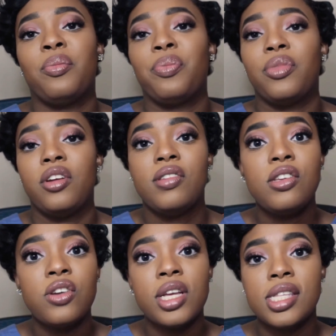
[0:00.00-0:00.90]
your
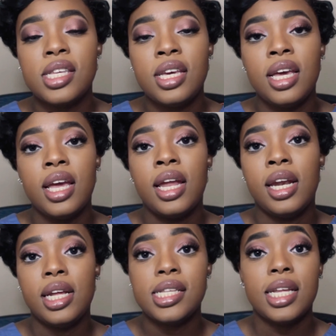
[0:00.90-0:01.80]
teacher can see it and it
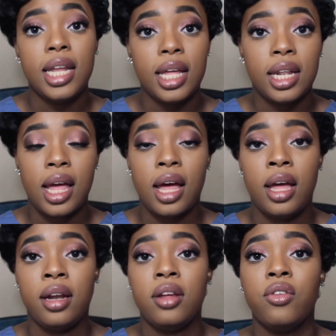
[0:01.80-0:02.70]
is a
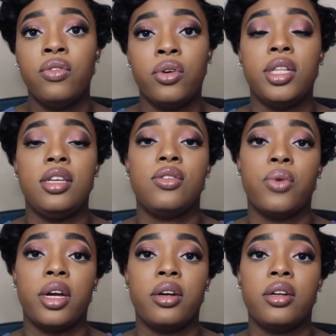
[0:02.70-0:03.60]
deadline for these
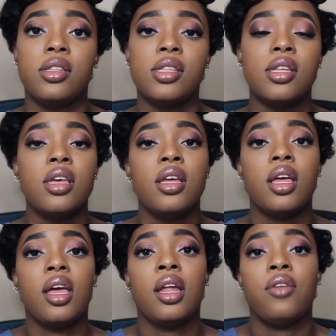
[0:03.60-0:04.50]
records.
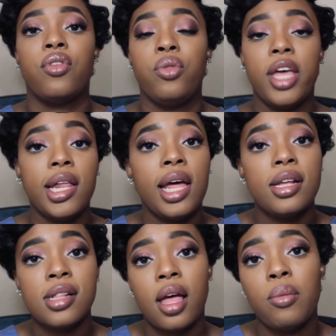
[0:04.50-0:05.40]
And if the deadline
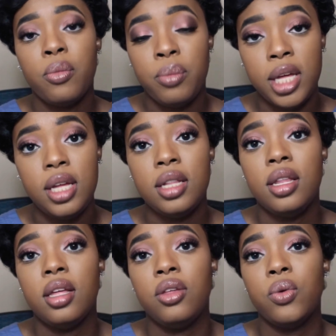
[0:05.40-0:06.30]
is not meet,
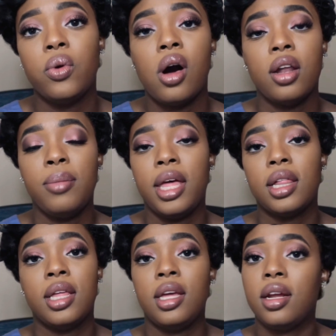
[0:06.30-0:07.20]
then you will
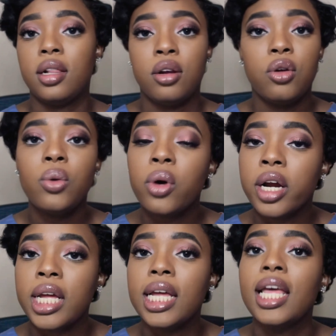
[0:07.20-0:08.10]
automatically get a clinical
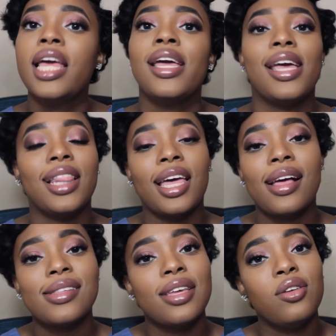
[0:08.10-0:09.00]
warning. And like
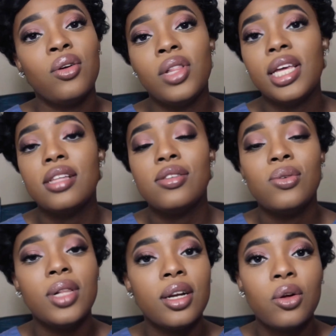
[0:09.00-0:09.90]
I said, you can only get 2
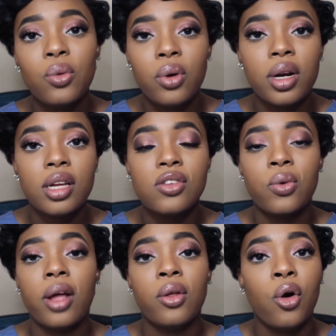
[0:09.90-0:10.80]
clinical warnings
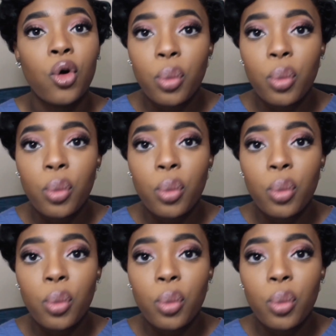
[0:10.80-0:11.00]
throughout the whole